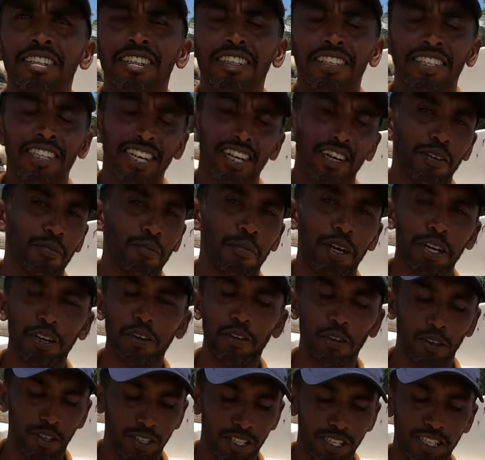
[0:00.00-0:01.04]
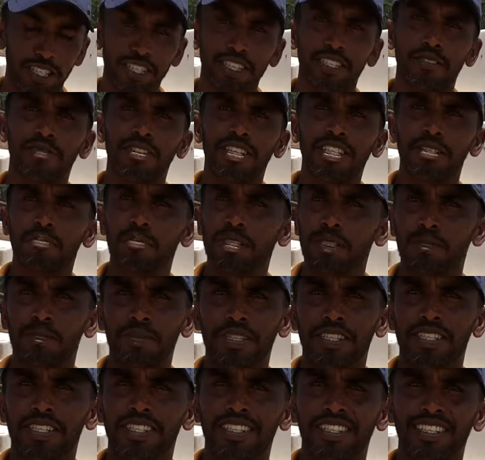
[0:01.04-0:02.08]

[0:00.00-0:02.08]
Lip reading: Yeah, but you know this is first business.